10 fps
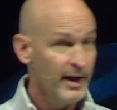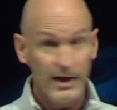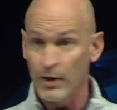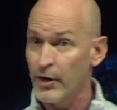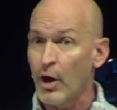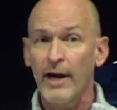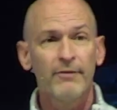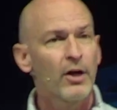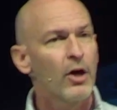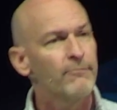And here they are
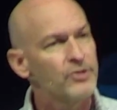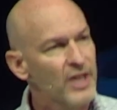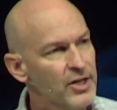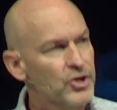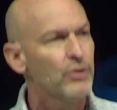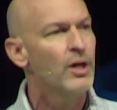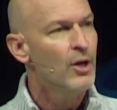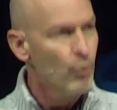having a conversation